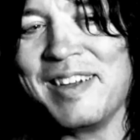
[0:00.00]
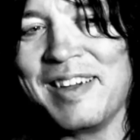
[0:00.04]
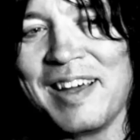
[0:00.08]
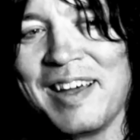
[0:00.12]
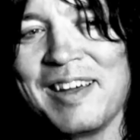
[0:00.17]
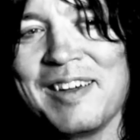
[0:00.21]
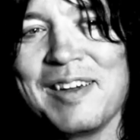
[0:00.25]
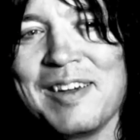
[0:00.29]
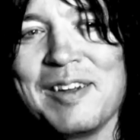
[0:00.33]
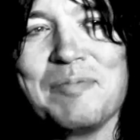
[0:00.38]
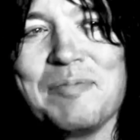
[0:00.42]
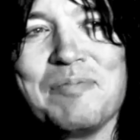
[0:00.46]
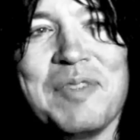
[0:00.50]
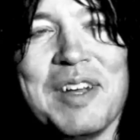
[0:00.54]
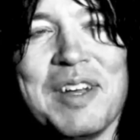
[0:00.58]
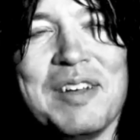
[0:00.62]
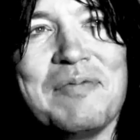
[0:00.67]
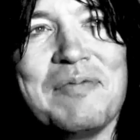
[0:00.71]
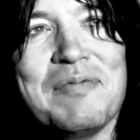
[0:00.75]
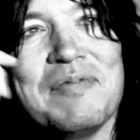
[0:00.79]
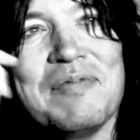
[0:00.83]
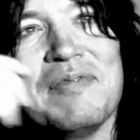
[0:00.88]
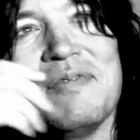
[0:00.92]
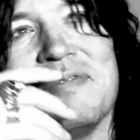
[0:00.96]

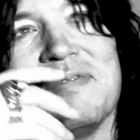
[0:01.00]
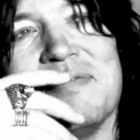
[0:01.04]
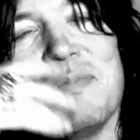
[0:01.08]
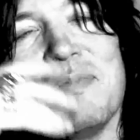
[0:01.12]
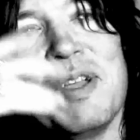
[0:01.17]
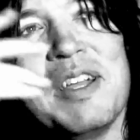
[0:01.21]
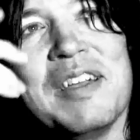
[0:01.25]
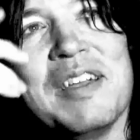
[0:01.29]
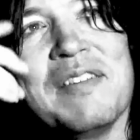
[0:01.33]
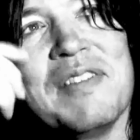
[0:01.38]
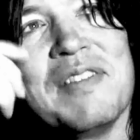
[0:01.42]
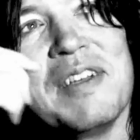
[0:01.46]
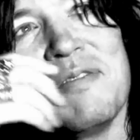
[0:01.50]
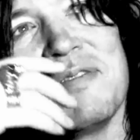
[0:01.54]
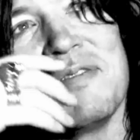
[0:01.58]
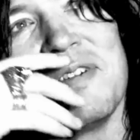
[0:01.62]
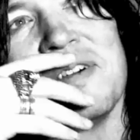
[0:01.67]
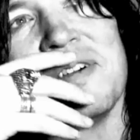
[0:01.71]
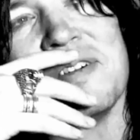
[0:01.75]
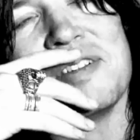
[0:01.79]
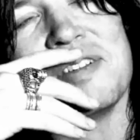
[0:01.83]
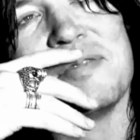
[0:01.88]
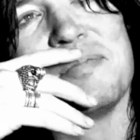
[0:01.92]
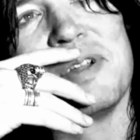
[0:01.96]
I may have that
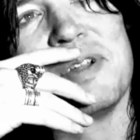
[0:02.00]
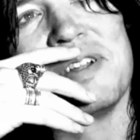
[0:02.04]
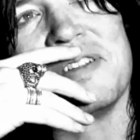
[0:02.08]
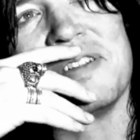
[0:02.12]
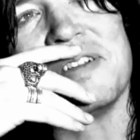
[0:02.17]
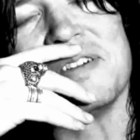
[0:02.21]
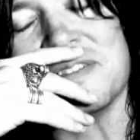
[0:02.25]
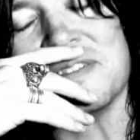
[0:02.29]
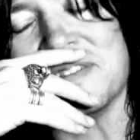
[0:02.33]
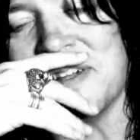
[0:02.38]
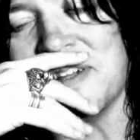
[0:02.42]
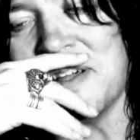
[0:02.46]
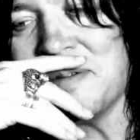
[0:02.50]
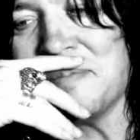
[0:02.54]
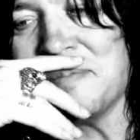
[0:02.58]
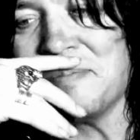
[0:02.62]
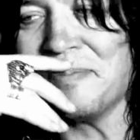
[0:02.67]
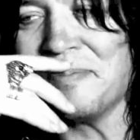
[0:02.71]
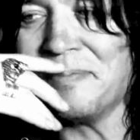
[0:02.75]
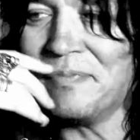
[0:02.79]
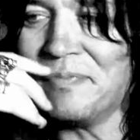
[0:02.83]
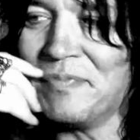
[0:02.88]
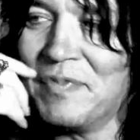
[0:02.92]
wrong, it's been a long time.